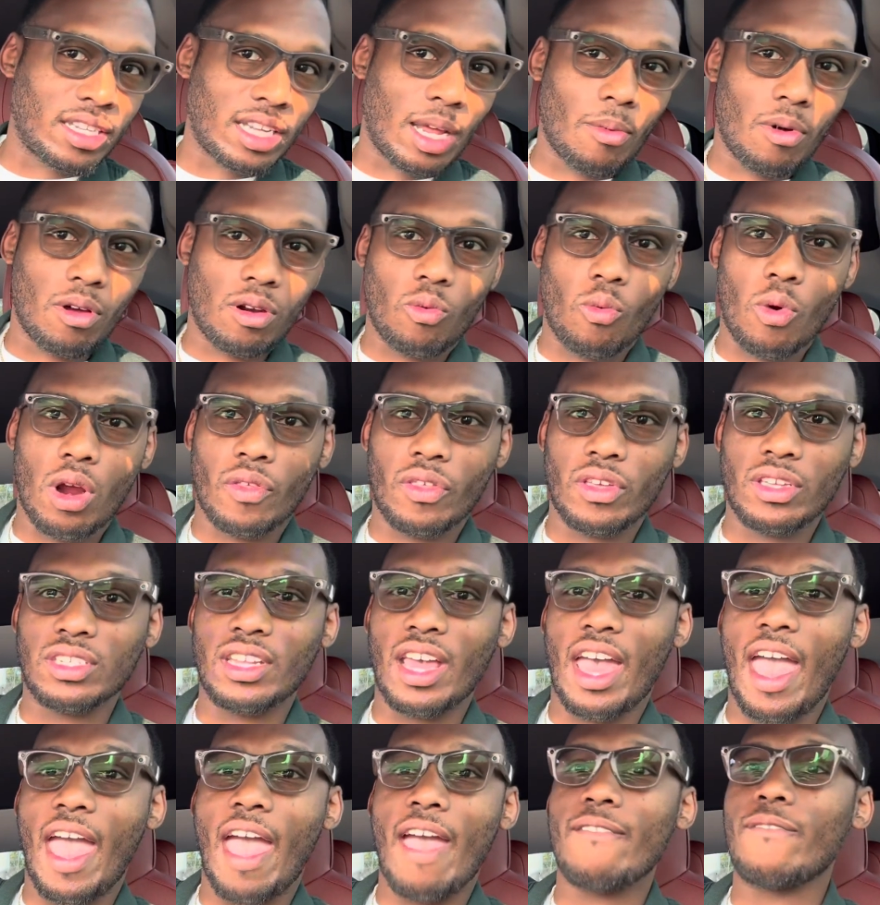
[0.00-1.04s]
I'm gonna wear these
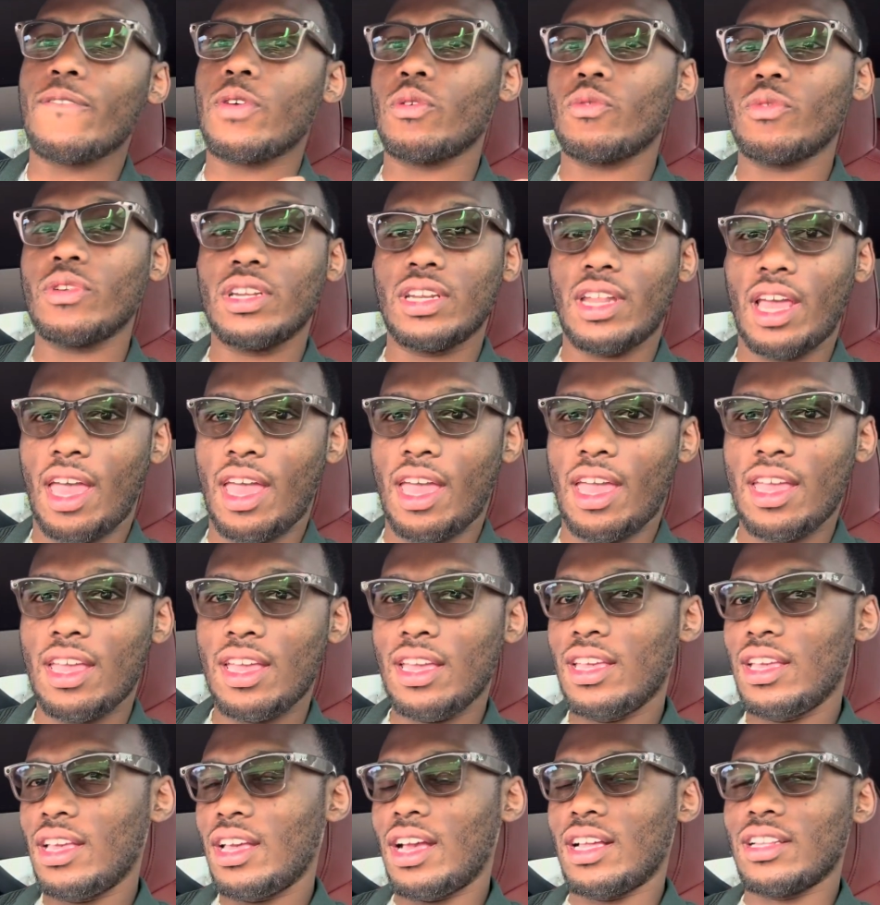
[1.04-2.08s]
every day
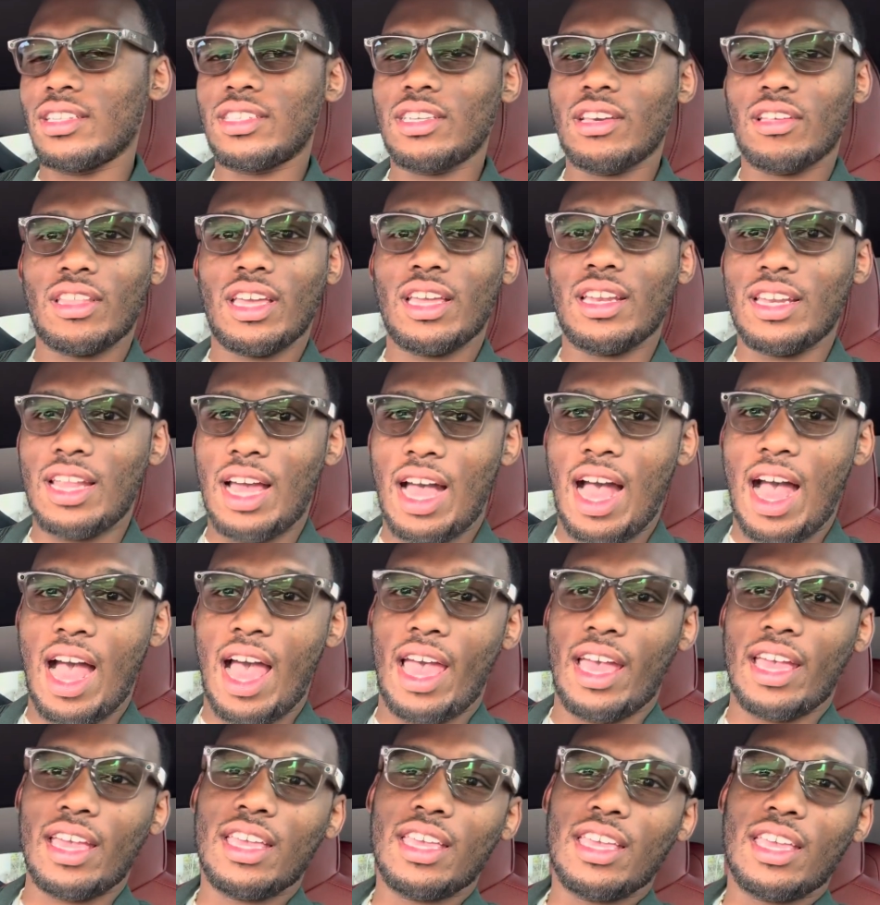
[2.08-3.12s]
until they
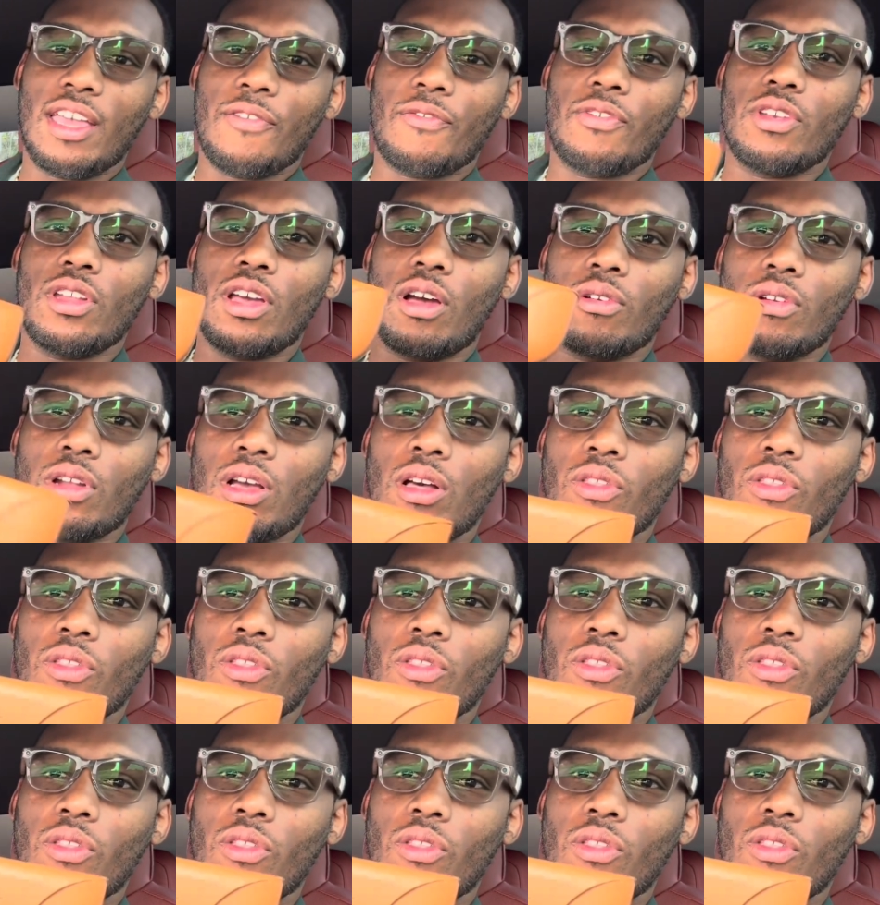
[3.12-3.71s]
die. If you don't know,